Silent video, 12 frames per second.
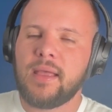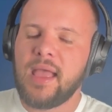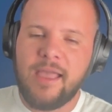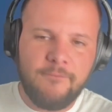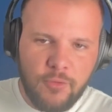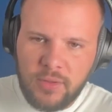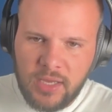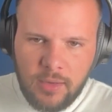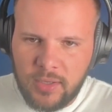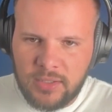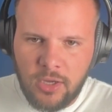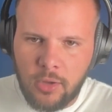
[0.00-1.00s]
everything
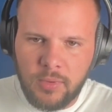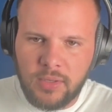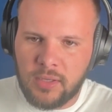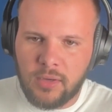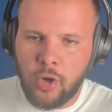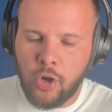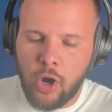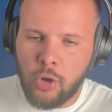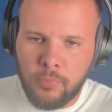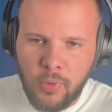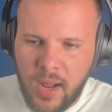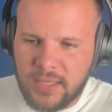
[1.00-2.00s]
about the company, our, our
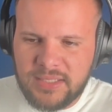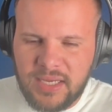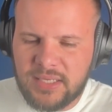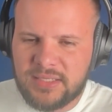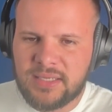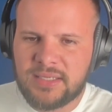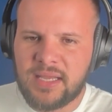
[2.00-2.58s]
processes.